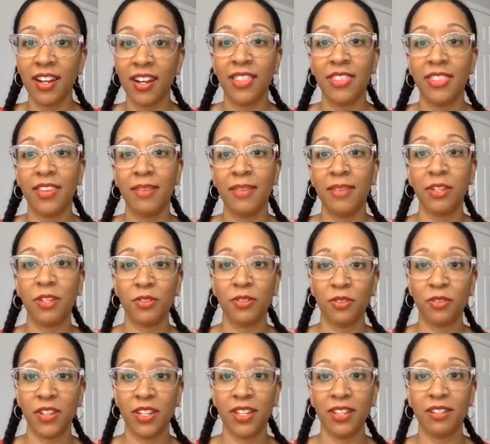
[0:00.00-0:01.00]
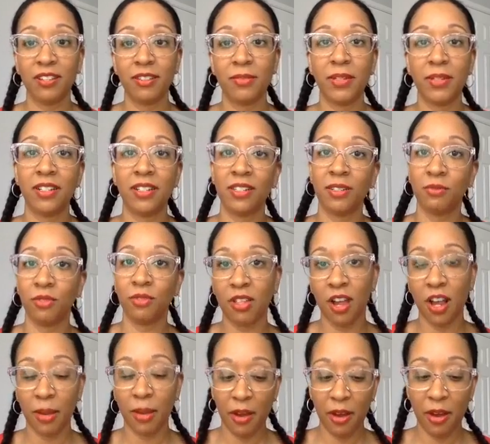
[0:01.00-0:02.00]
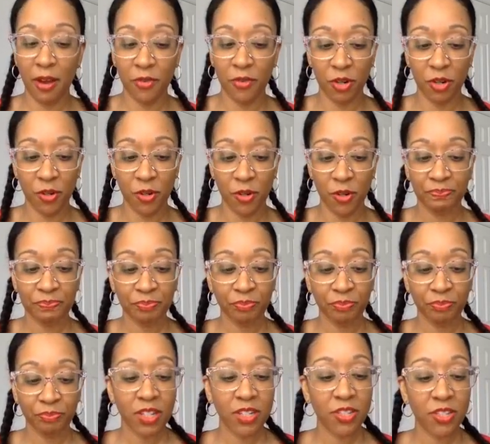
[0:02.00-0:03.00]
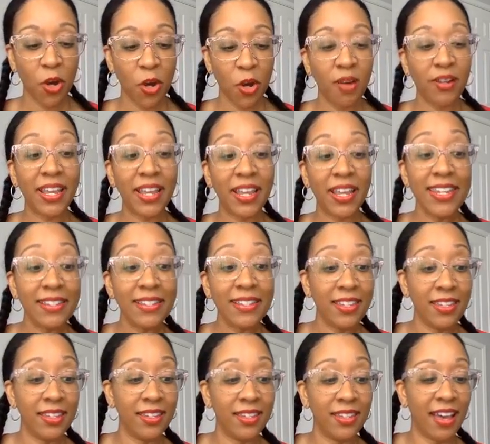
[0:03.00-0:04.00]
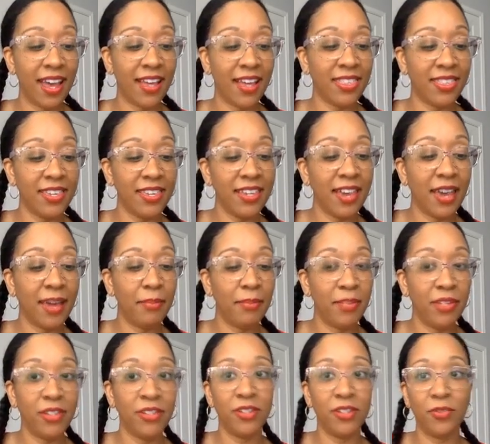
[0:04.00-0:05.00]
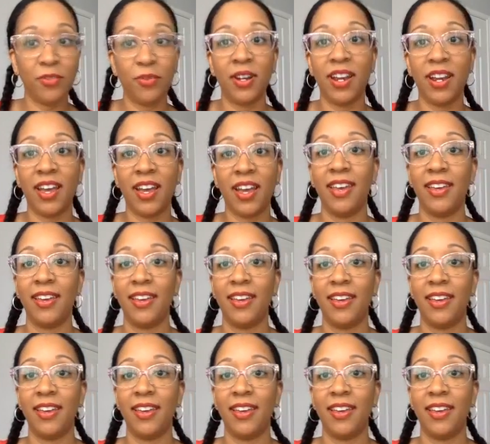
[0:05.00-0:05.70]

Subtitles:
than my usual videos because then we'll talk about 4. So on 18, I think I mentioned what I